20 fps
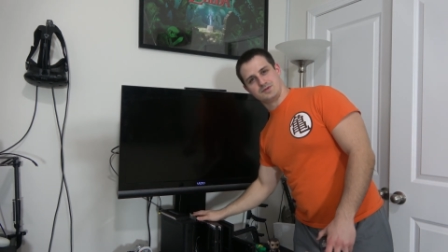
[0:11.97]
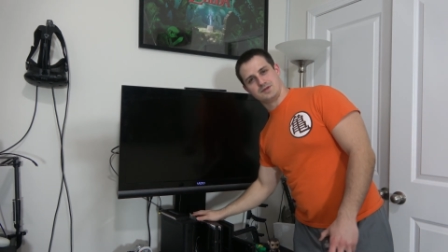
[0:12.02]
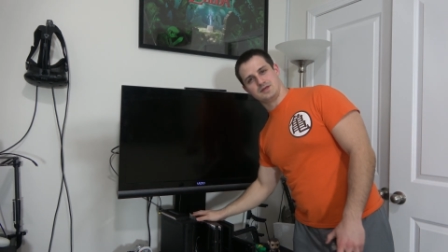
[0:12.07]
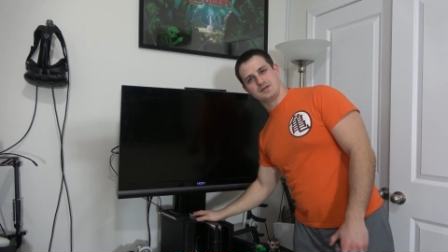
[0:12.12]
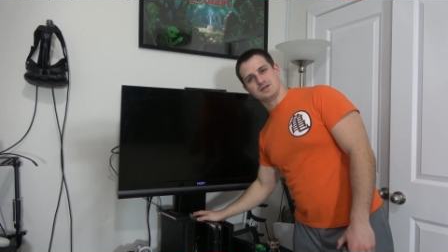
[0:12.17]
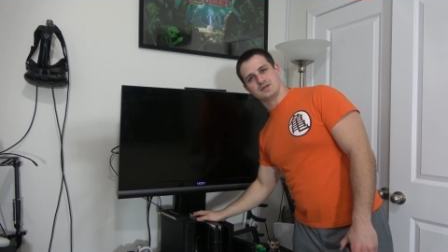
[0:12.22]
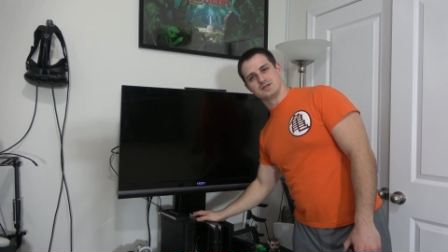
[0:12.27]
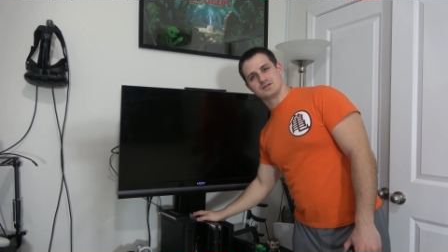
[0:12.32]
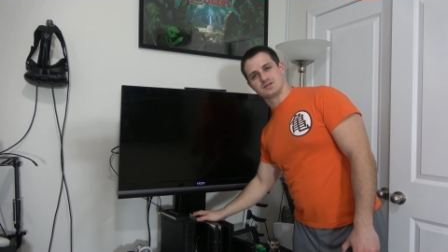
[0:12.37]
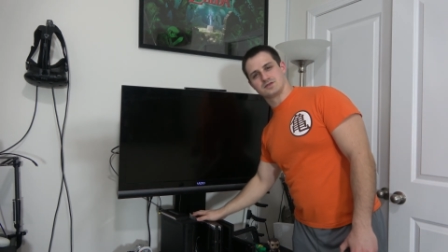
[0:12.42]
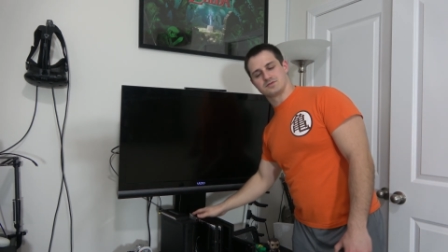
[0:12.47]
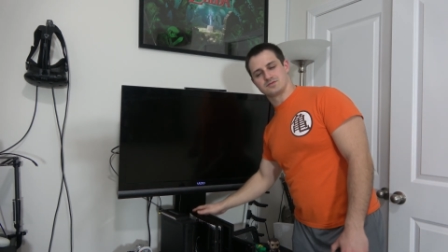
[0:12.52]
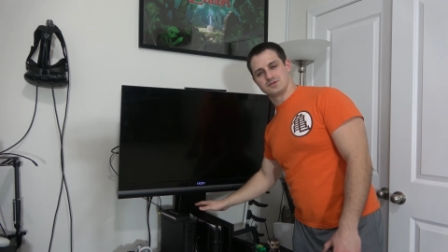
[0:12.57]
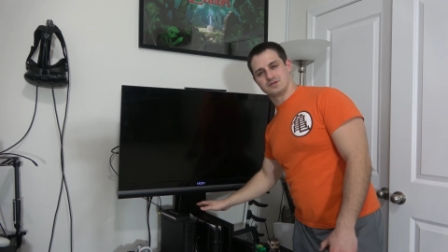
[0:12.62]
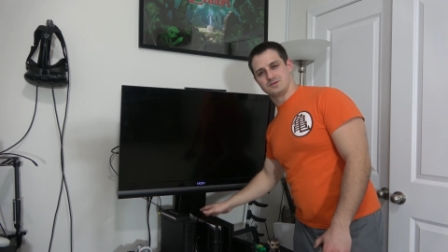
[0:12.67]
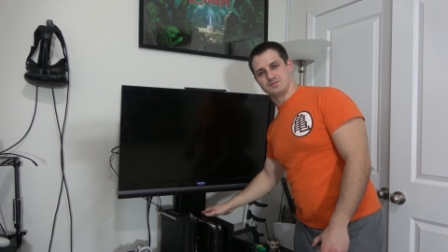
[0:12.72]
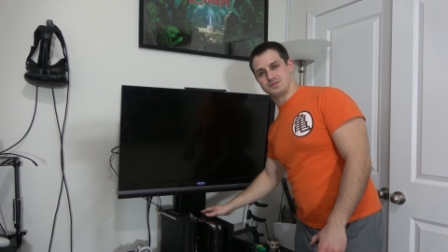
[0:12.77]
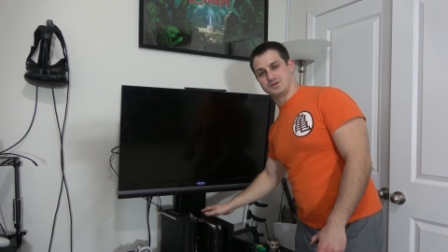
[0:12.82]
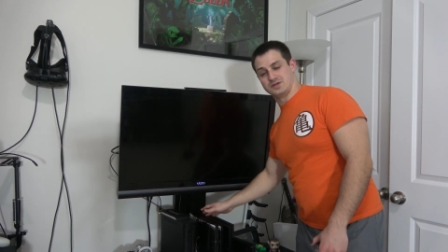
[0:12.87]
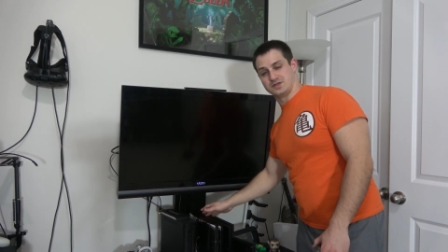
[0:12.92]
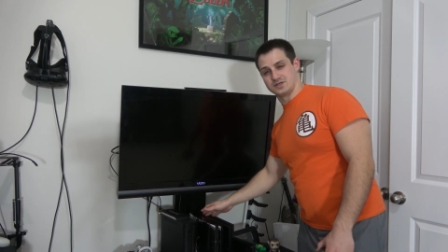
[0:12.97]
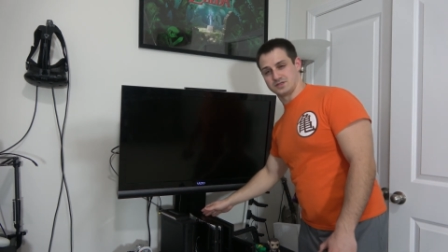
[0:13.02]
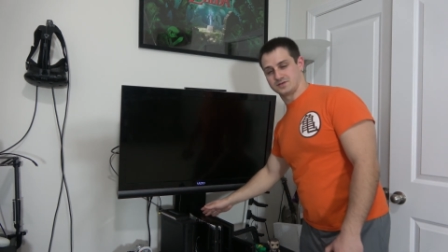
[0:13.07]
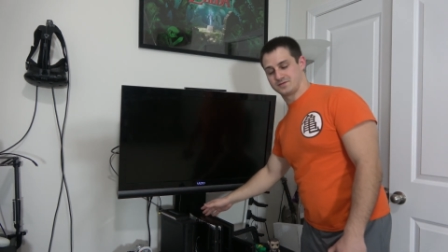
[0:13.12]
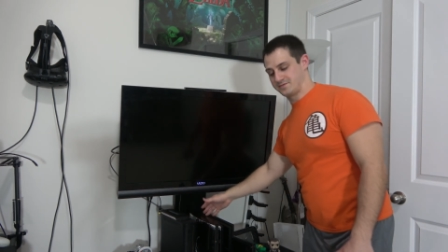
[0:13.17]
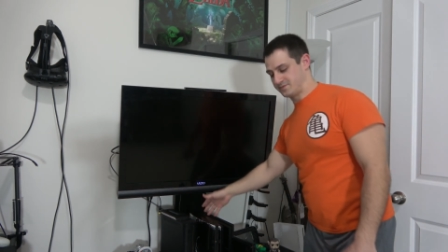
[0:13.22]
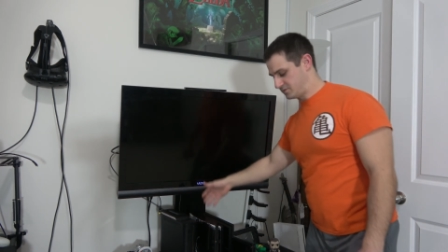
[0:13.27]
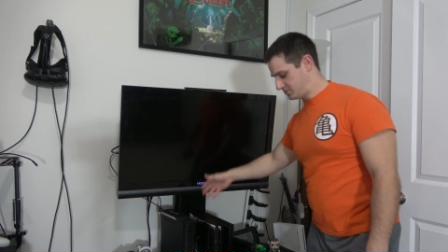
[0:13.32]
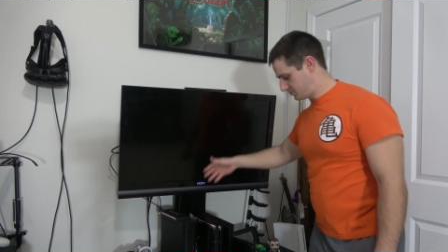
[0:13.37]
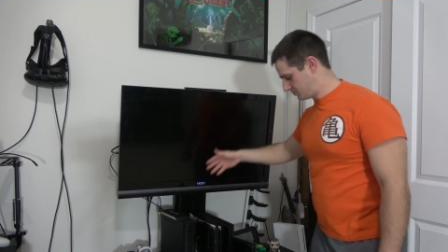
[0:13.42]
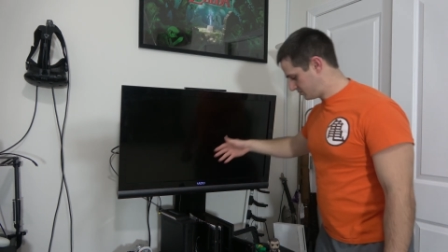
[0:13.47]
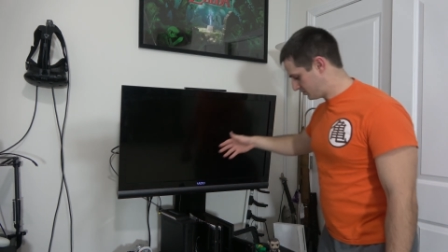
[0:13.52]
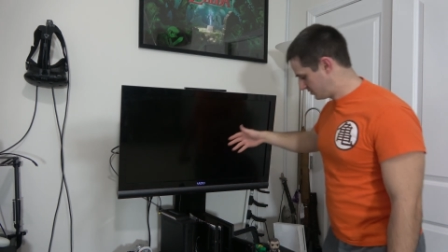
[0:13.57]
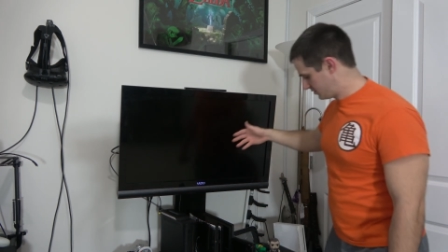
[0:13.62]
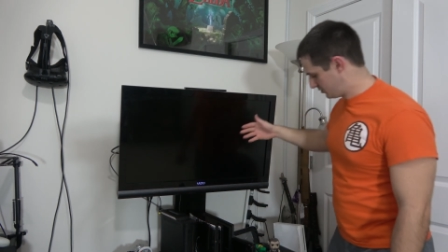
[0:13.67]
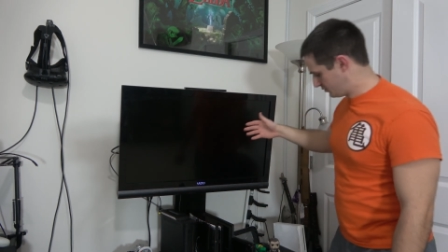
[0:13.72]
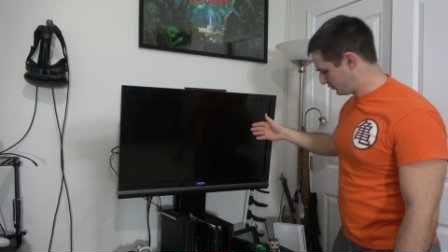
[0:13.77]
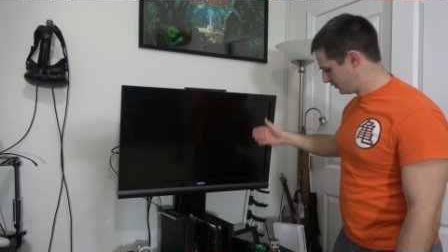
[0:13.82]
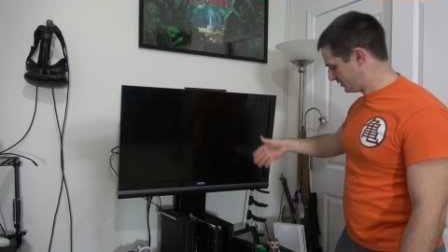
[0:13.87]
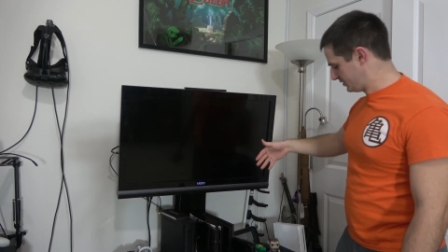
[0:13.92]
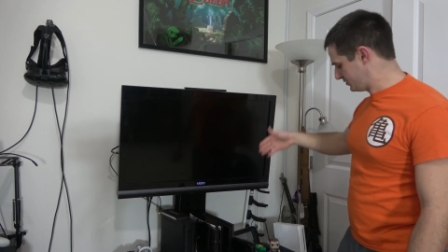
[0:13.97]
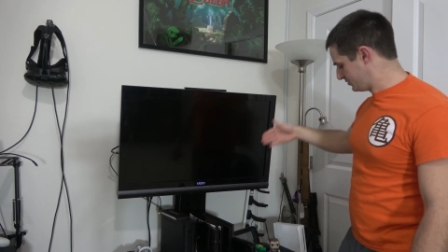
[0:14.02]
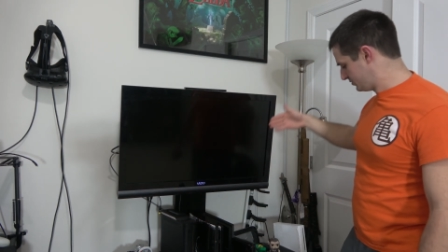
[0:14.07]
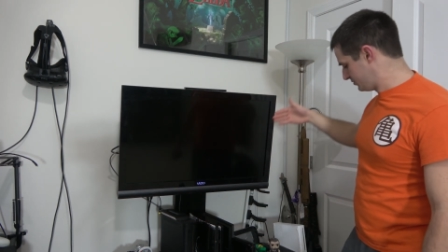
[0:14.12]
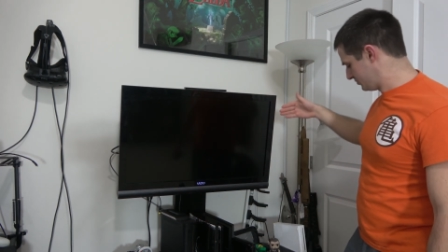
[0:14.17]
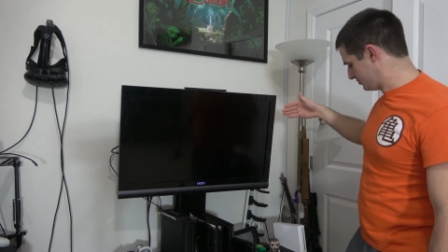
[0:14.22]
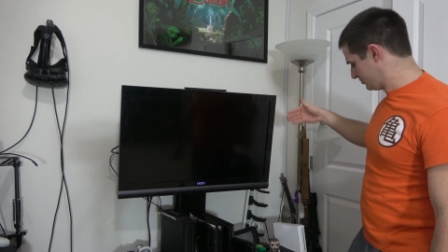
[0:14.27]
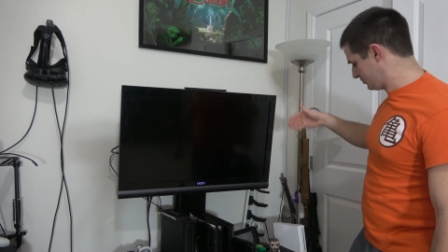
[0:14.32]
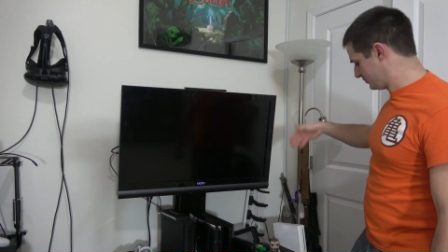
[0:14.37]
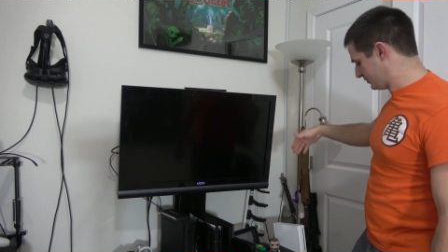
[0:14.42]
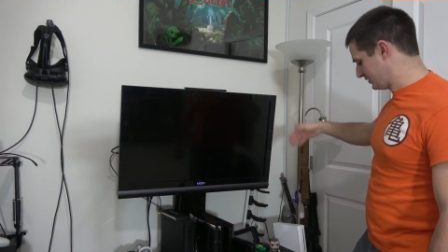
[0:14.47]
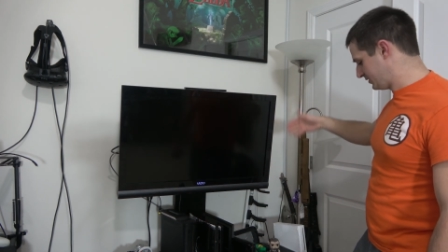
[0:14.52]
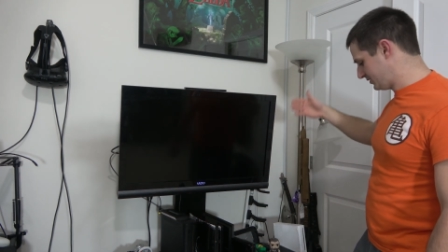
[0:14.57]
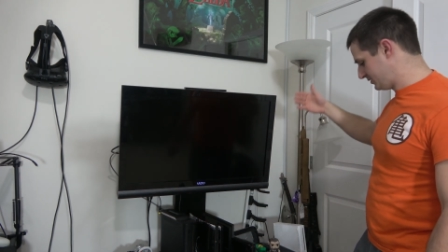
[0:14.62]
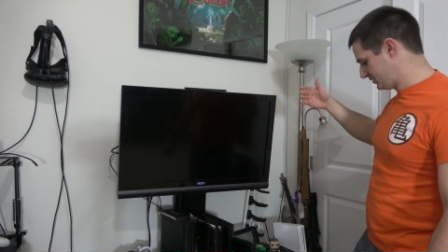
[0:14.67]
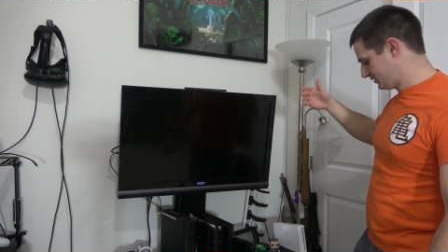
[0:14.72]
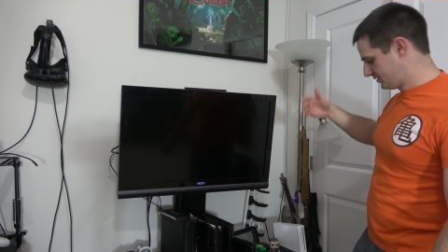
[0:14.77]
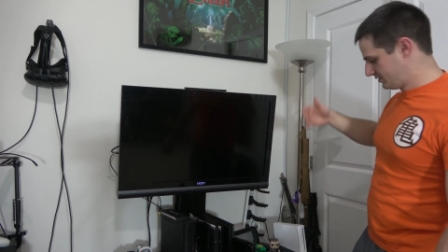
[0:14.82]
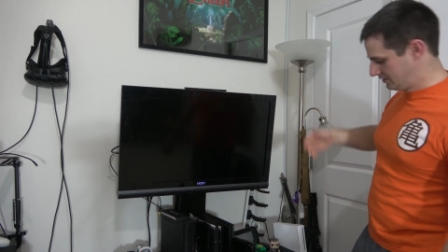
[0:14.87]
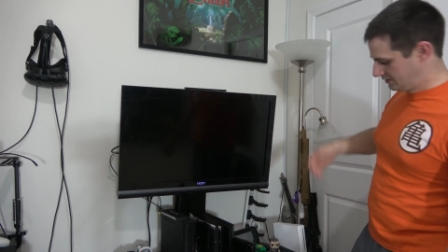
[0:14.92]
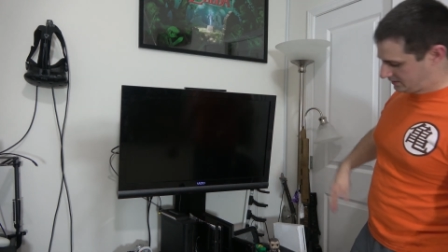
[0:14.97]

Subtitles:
PS3, PS4, Wii U, Wii.